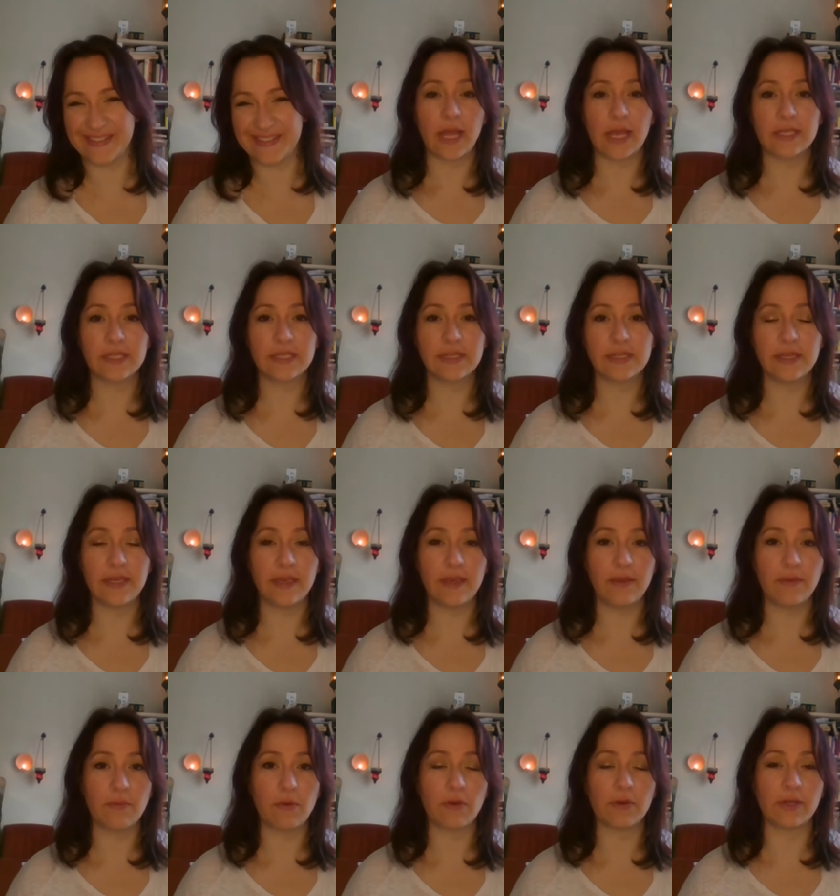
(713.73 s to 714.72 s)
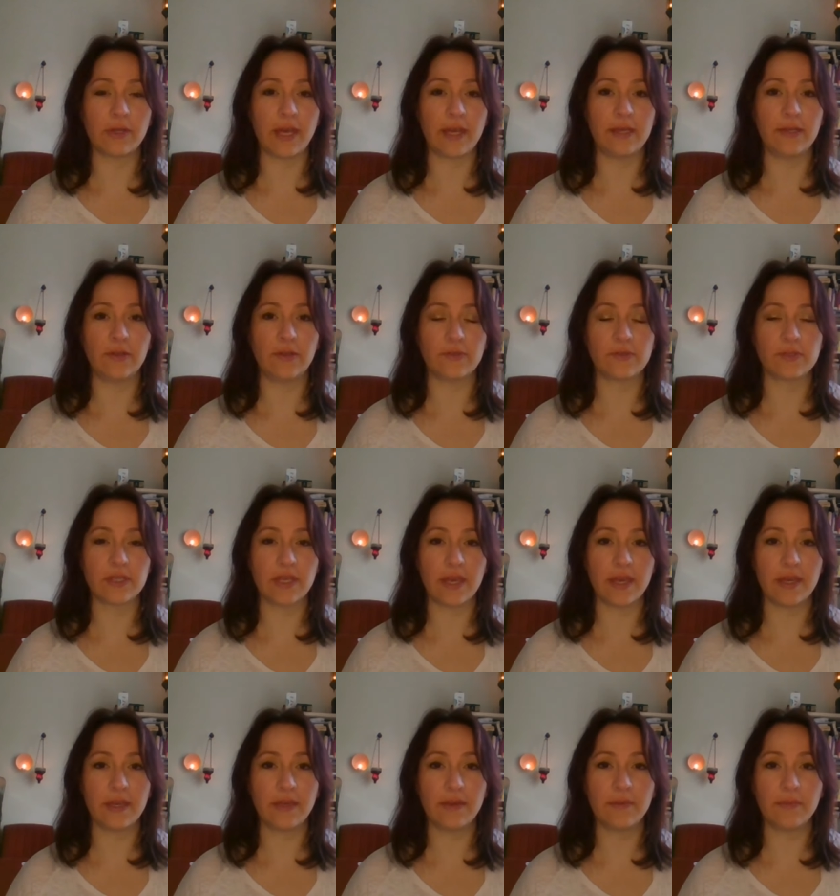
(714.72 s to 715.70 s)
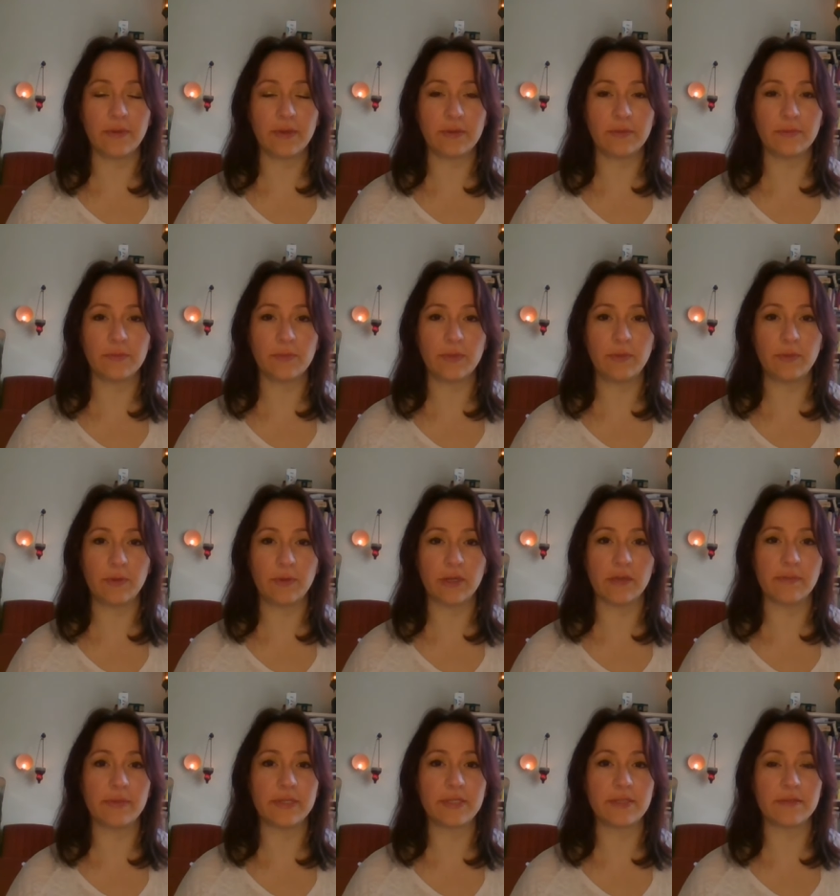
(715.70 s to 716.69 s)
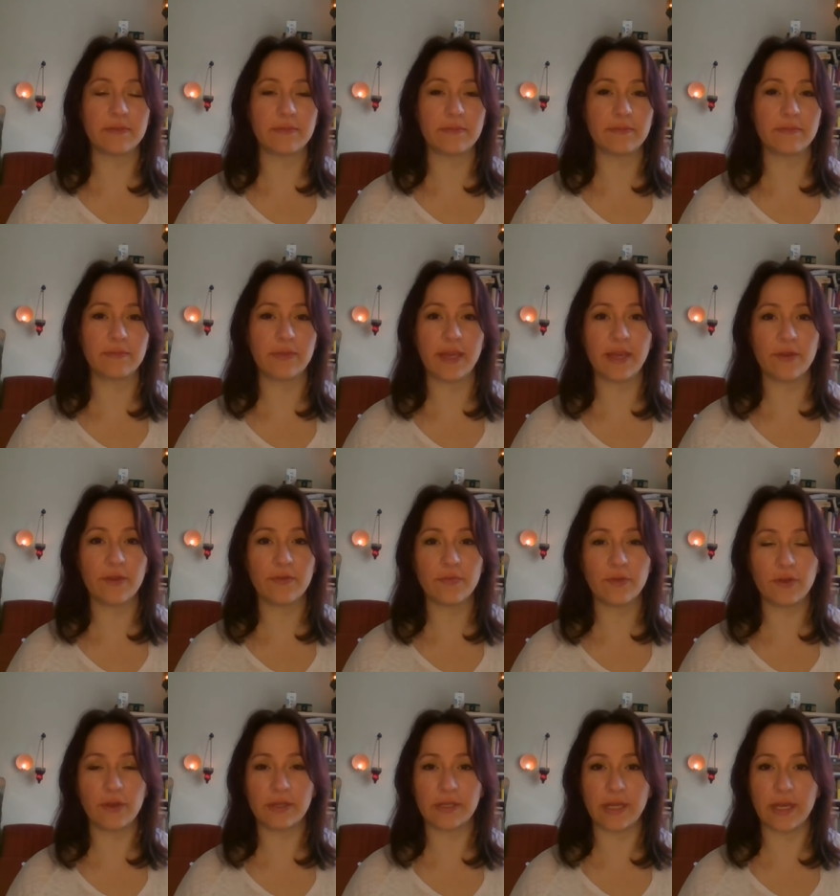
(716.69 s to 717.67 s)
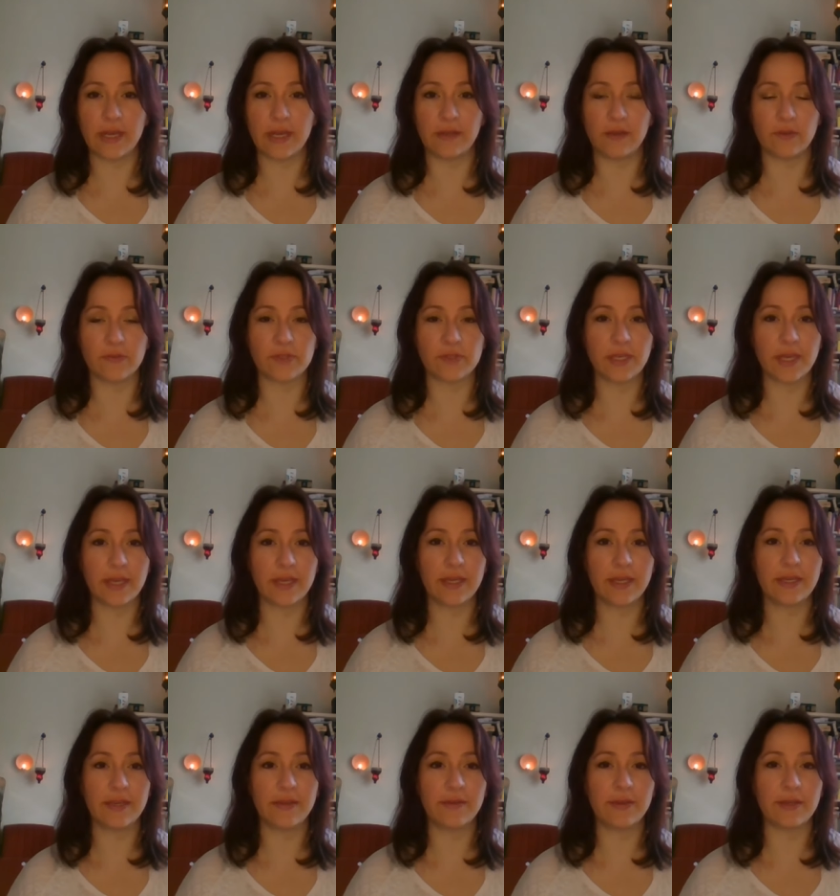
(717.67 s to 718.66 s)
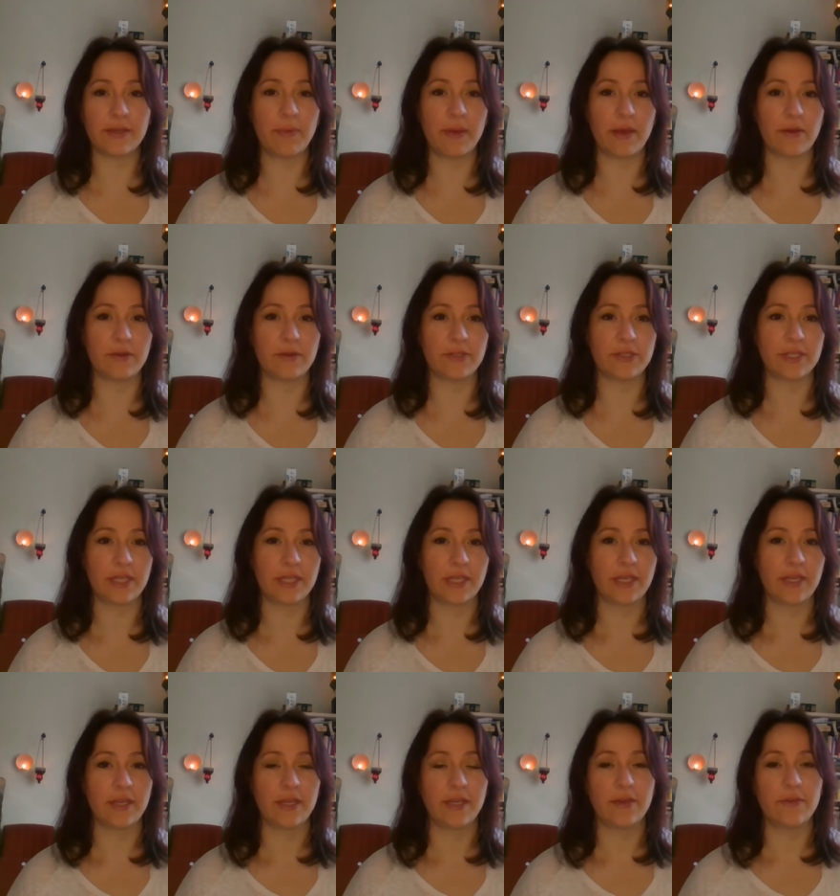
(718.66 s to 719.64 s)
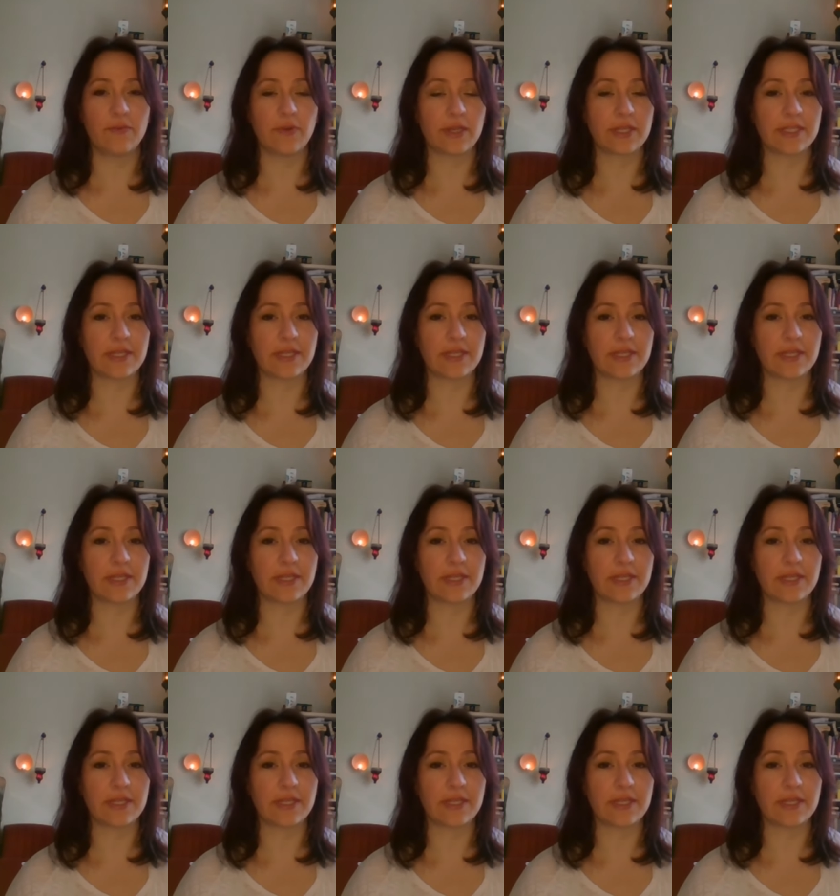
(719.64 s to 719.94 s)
Lastly, on Isle of Skye, we were a bit careful on Isle of Skye about, for